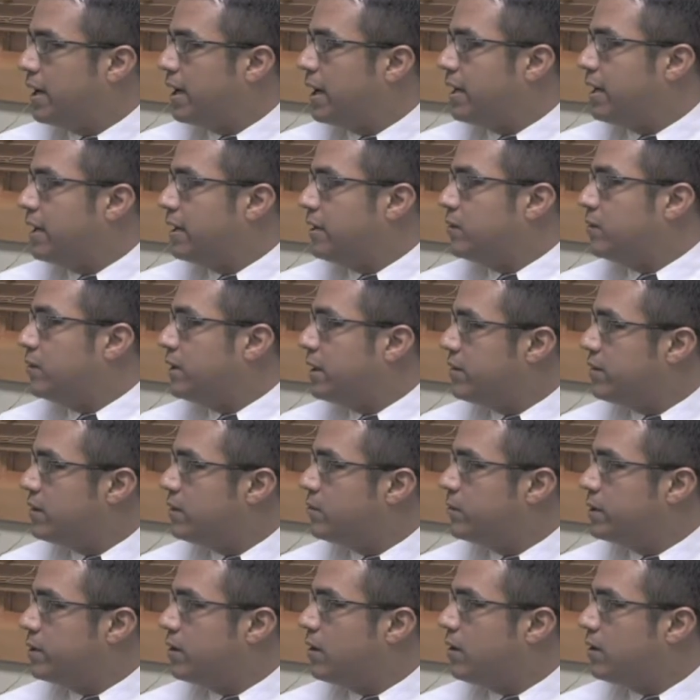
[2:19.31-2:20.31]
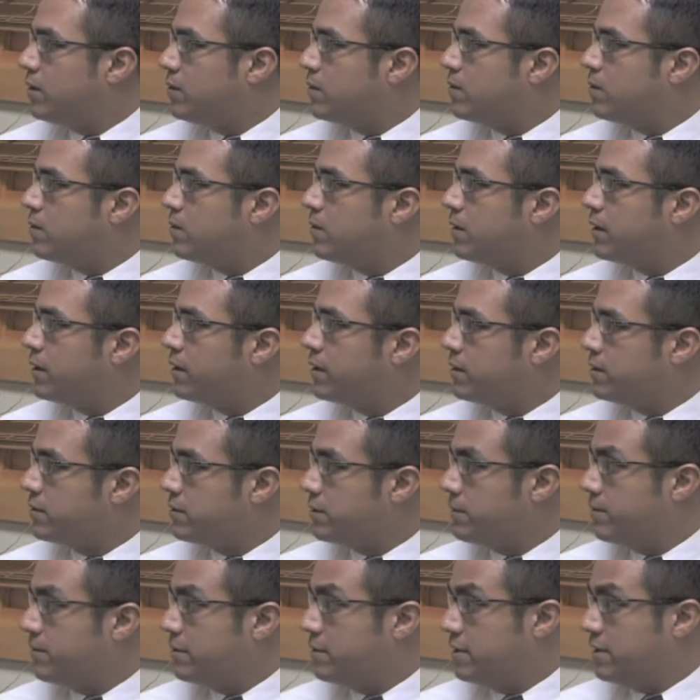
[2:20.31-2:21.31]
I, you know, I think we all
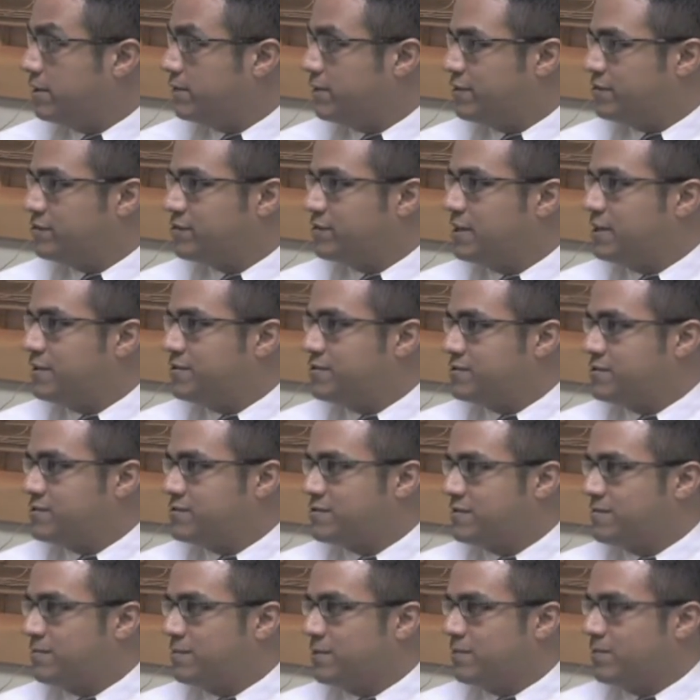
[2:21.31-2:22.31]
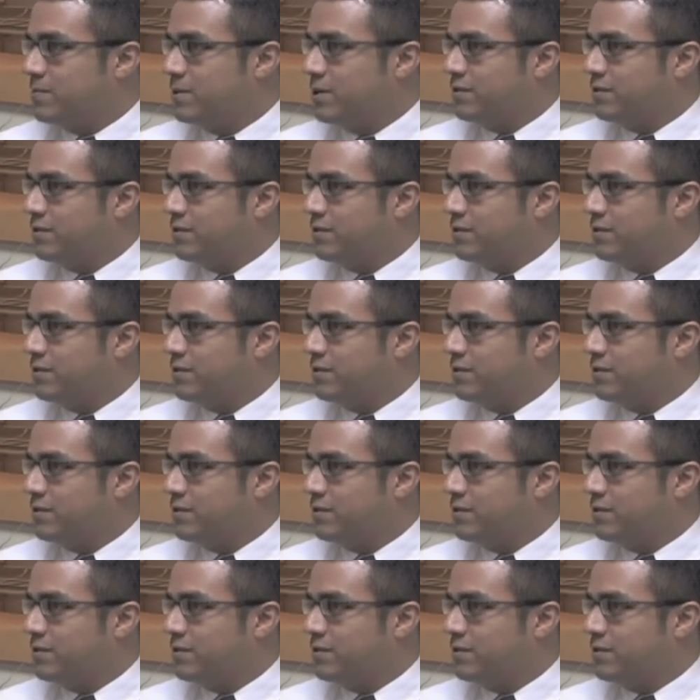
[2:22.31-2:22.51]
wholeheartedly believe it. It's not just something